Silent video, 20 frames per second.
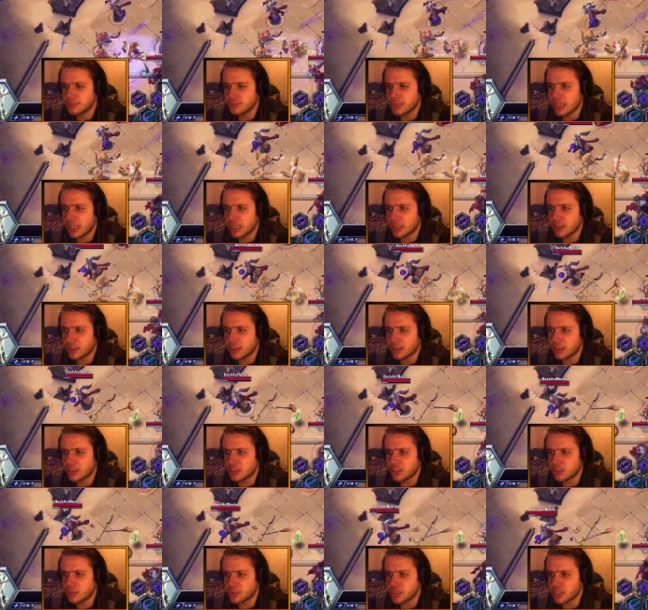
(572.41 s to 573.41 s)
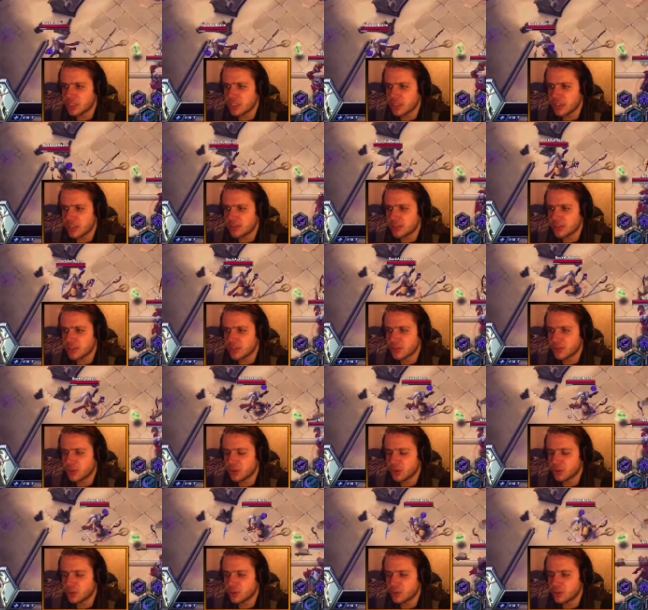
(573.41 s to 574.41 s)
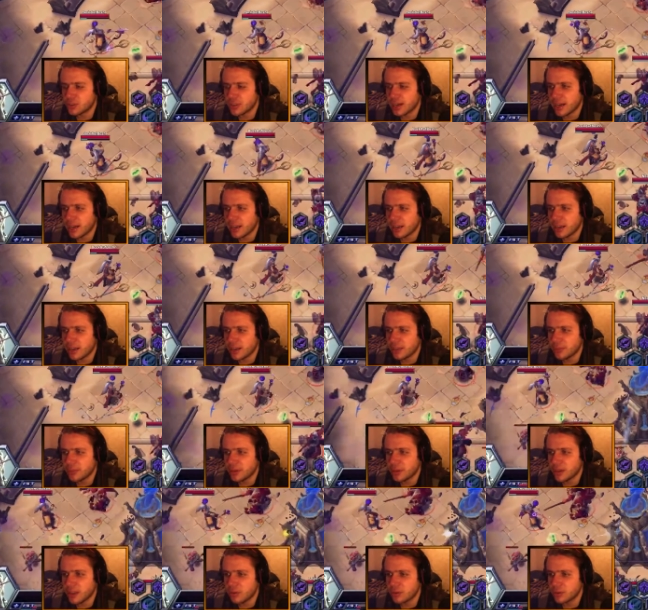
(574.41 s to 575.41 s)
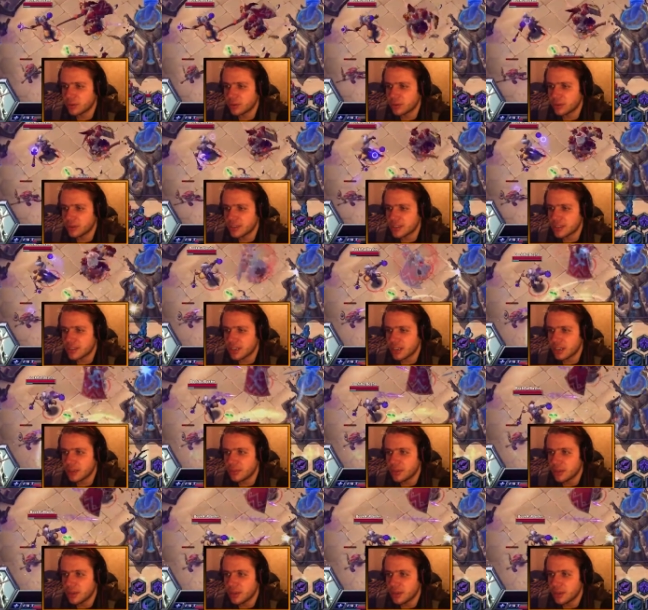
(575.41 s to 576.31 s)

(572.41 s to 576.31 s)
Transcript: yeah, I think our team just left this fort to die. I mean, I would do the same.